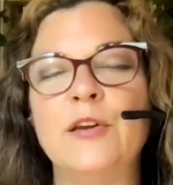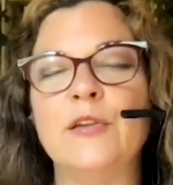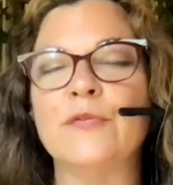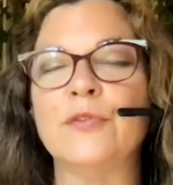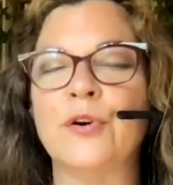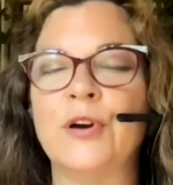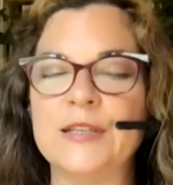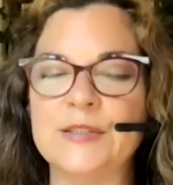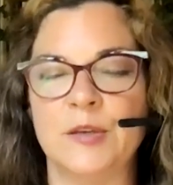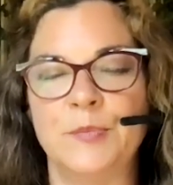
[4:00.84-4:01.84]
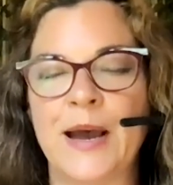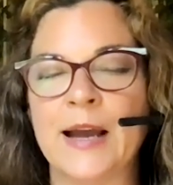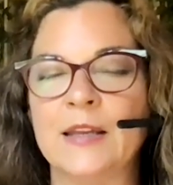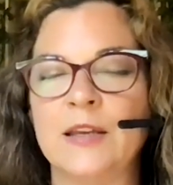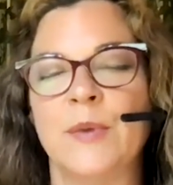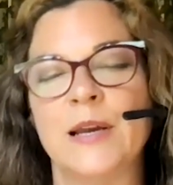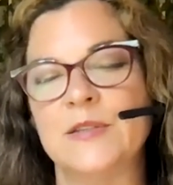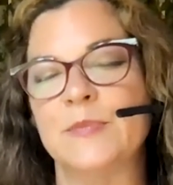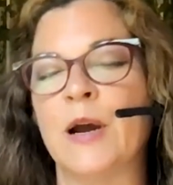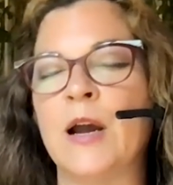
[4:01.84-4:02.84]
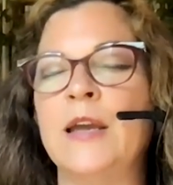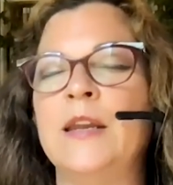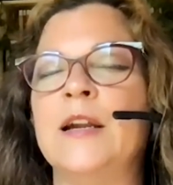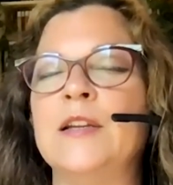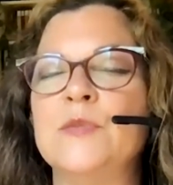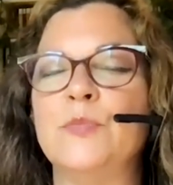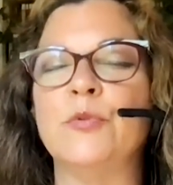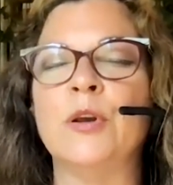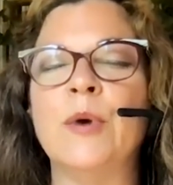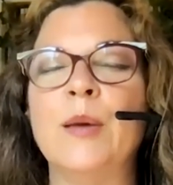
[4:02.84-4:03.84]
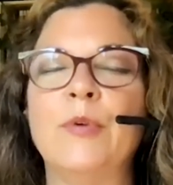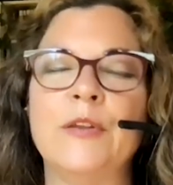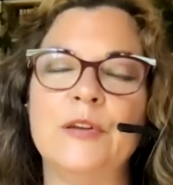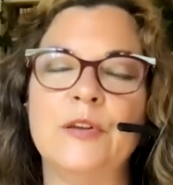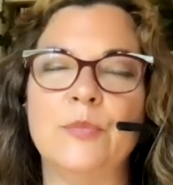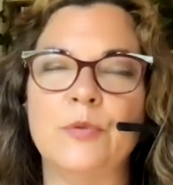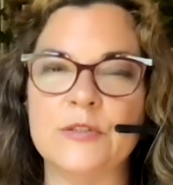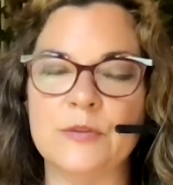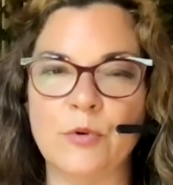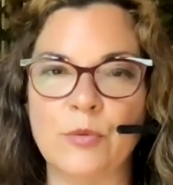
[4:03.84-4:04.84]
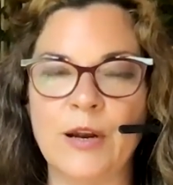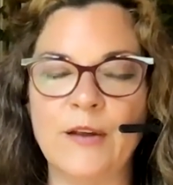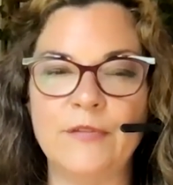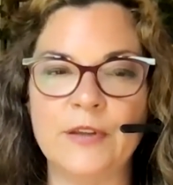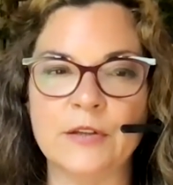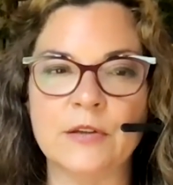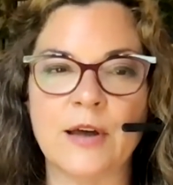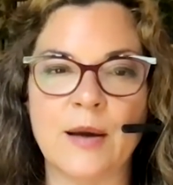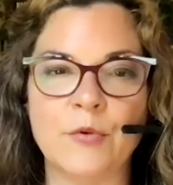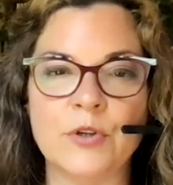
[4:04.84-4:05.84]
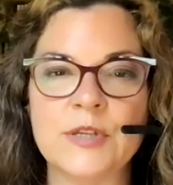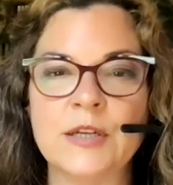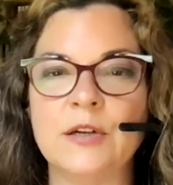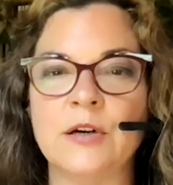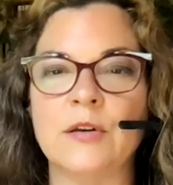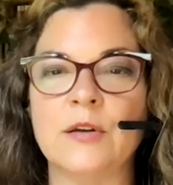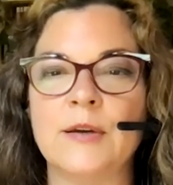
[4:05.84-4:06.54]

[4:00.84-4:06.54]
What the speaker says: into the floor and I sit back into my spine and I just bring my breath into the present moment. I feel a lot more centered.